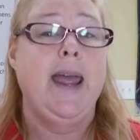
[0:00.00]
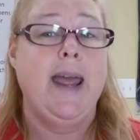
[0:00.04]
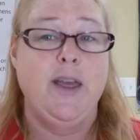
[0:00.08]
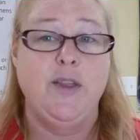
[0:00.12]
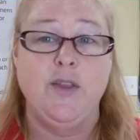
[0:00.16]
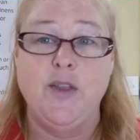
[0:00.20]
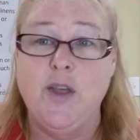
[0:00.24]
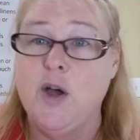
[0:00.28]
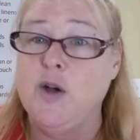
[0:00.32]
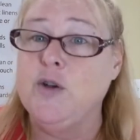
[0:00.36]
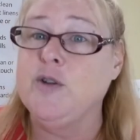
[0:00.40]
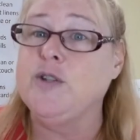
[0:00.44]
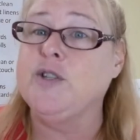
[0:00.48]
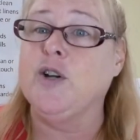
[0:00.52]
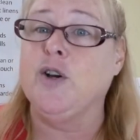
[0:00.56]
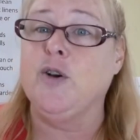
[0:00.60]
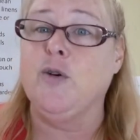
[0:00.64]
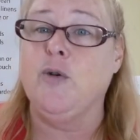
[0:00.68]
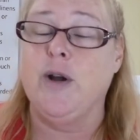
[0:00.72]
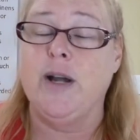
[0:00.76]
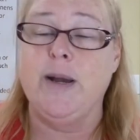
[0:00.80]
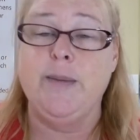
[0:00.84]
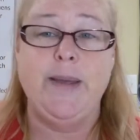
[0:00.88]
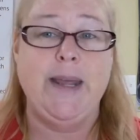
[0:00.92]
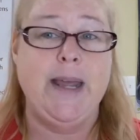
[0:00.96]
And those are
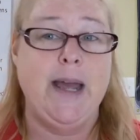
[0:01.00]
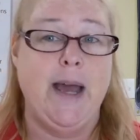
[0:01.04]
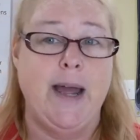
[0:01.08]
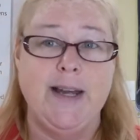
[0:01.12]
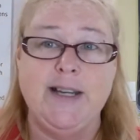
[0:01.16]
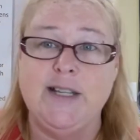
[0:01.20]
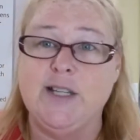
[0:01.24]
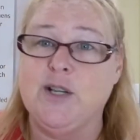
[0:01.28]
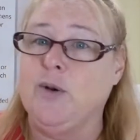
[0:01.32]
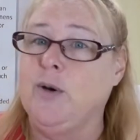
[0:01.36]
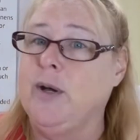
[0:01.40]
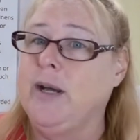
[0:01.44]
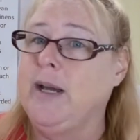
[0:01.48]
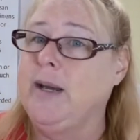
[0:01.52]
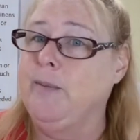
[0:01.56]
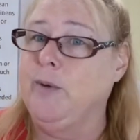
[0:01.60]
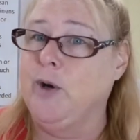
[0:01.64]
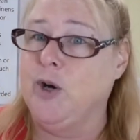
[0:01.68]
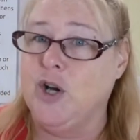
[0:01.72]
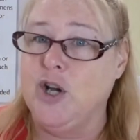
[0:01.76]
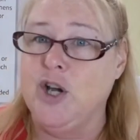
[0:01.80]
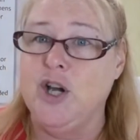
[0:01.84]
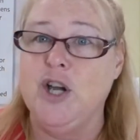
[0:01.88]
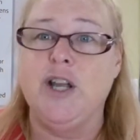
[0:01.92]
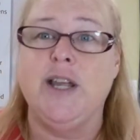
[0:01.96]
going to be ice cream
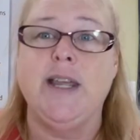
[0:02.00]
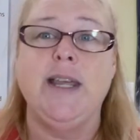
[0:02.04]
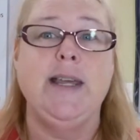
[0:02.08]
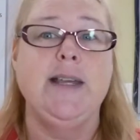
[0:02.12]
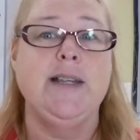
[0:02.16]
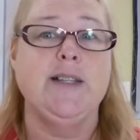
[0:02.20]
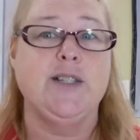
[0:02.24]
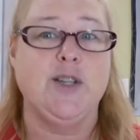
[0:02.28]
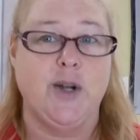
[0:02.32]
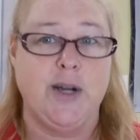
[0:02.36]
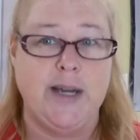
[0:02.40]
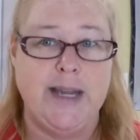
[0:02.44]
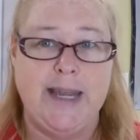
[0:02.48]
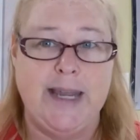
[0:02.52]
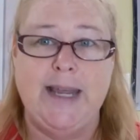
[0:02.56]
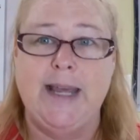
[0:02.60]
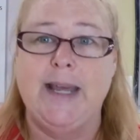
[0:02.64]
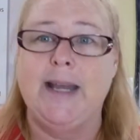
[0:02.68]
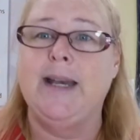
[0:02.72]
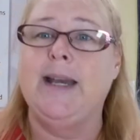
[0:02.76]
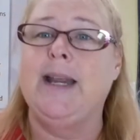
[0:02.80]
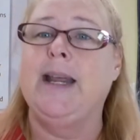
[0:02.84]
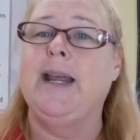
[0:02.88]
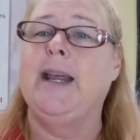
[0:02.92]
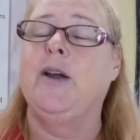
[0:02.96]
or cookies or
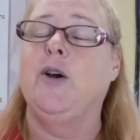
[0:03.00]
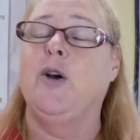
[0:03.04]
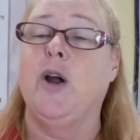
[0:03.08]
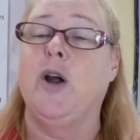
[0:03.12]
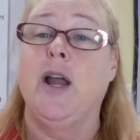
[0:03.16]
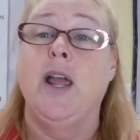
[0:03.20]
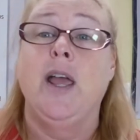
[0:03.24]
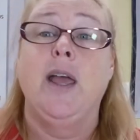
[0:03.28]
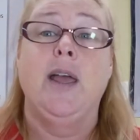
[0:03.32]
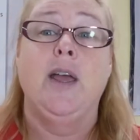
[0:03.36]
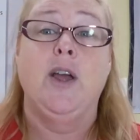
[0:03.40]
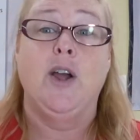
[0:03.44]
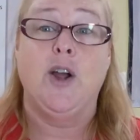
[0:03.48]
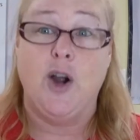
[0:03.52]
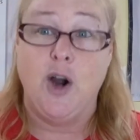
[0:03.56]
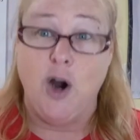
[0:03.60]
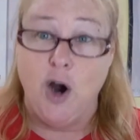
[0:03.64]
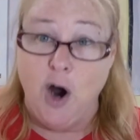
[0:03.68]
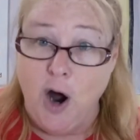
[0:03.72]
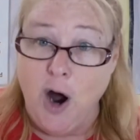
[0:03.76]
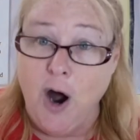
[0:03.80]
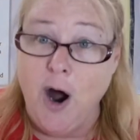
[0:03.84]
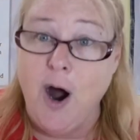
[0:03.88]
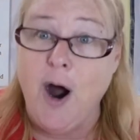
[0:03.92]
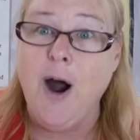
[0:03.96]
candy or
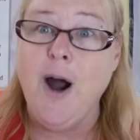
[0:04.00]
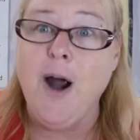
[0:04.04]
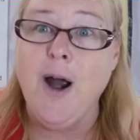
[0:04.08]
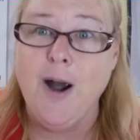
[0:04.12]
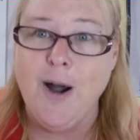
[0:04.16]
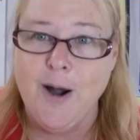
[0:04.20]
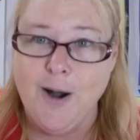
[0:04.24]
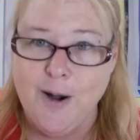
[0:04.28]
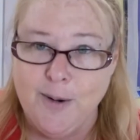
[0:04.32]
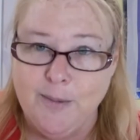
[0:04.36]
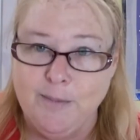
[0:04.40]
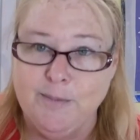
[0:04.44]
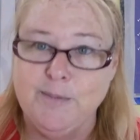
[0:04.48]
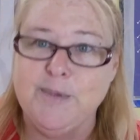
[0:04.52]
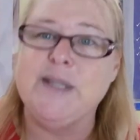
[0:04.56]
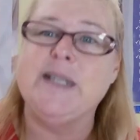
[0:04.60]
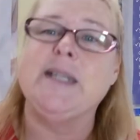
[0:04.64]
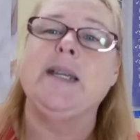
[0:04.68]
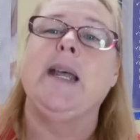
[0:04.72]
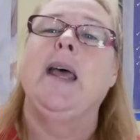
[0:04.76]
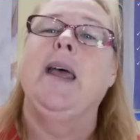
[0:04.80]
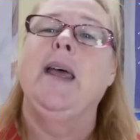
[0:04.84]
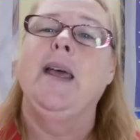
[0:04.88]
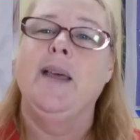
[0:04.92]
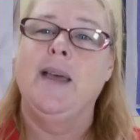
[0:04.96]
carbs.
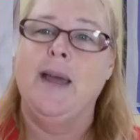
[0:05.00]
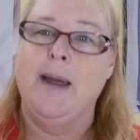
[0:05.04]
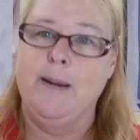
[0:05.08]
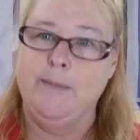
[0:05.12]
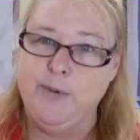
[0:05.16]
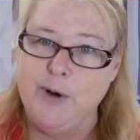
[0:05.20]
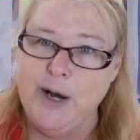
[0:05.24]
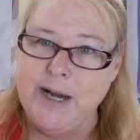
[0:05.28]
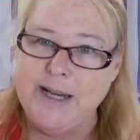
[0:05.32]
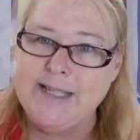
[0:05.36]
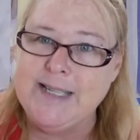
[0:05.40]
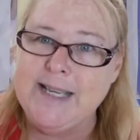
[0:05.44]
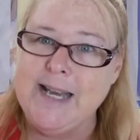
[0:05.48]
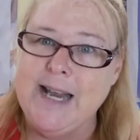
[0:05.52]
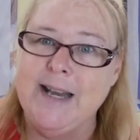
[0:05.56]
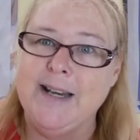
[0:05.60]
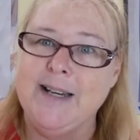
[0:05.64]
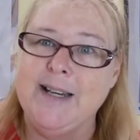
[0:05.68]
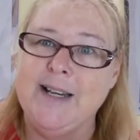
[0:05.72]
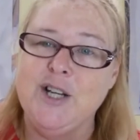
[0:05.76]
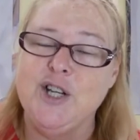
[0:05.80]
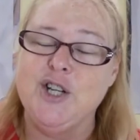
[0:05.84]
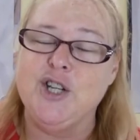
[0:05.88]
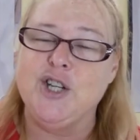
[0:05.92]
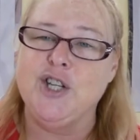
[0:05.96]
That breaks
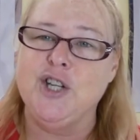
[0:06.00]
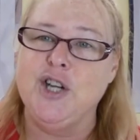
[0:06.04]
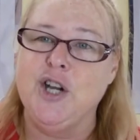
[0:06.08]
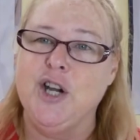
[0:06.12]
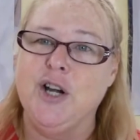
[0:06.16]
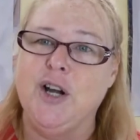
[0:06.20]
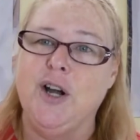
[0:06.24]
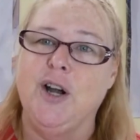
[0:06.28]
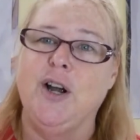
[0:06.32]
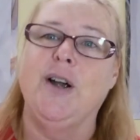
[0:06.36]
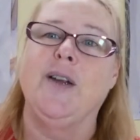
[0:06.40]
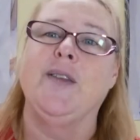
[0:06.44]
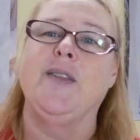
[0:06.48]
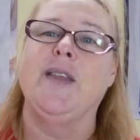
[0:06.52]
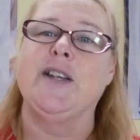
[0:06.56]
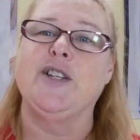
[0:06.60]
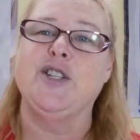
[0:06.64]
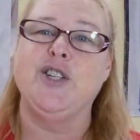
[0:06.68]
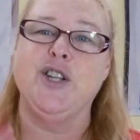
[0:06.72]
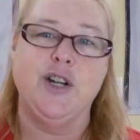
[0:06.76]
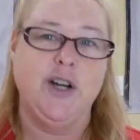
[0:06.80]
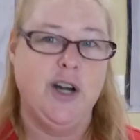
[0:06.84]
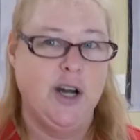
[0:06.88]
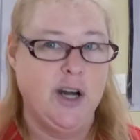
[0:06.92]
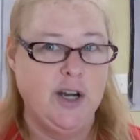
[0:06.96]
down into sugar, and that
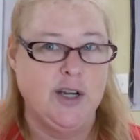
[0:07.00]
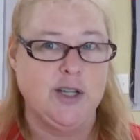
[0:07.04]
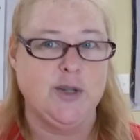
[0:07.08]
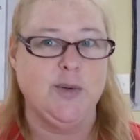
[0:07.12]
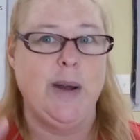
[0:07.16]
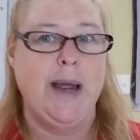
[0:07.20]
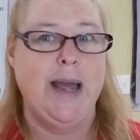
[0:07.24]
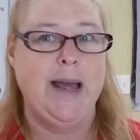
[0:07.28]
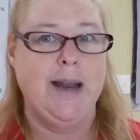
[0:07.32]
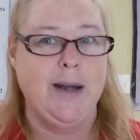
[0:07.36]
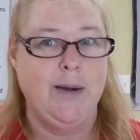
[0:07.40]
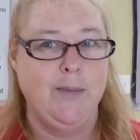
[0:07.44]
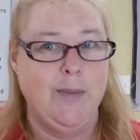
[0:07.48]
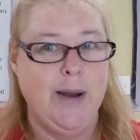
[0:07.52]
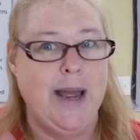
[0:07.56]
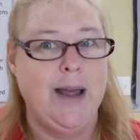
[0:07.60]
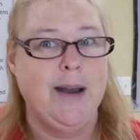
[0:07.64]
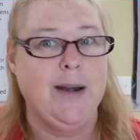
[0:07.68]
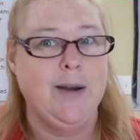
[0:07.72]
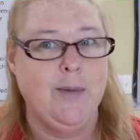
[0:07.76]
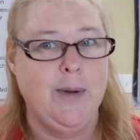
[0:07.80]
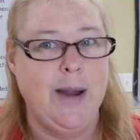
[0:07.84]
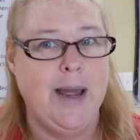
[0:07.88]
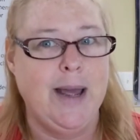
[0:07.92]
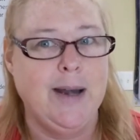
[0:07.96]
sugar goes round and
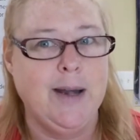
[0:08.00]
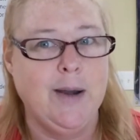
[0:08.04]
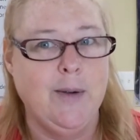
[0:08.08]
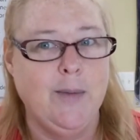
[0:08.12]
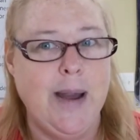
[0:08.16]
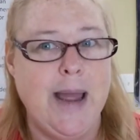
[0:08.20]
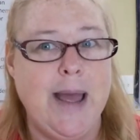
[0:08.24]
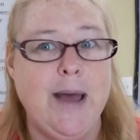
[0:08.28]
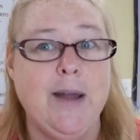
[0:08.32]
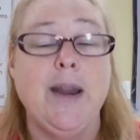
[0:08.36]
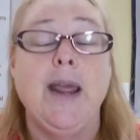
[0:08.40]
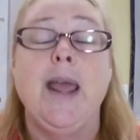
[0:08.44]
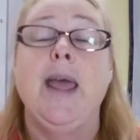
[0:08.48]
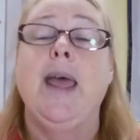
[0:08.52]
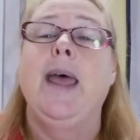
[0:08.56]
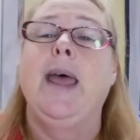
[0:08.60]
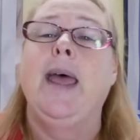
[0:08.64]
round and round and round.